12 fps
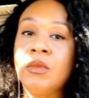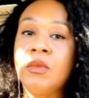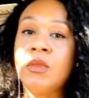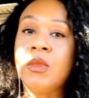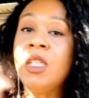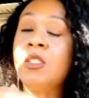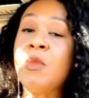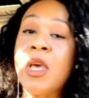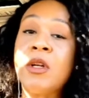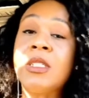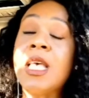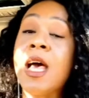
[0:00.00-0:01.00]
These men
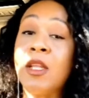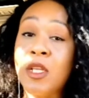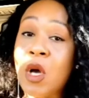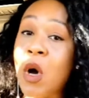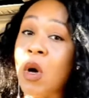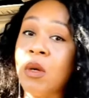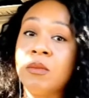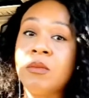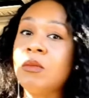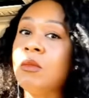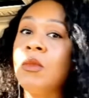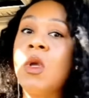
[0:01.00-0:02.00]
are telling y'all
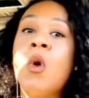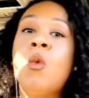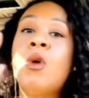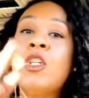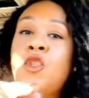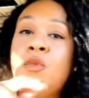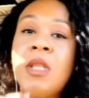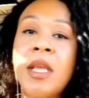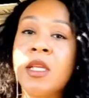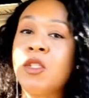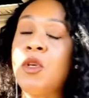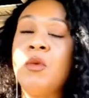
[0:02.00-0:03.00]
what you
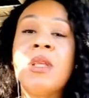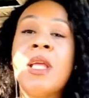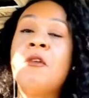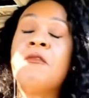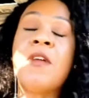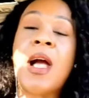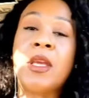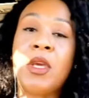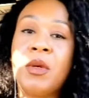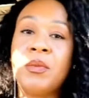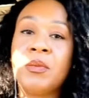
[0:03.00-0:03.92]
think is cute, they don't find cute.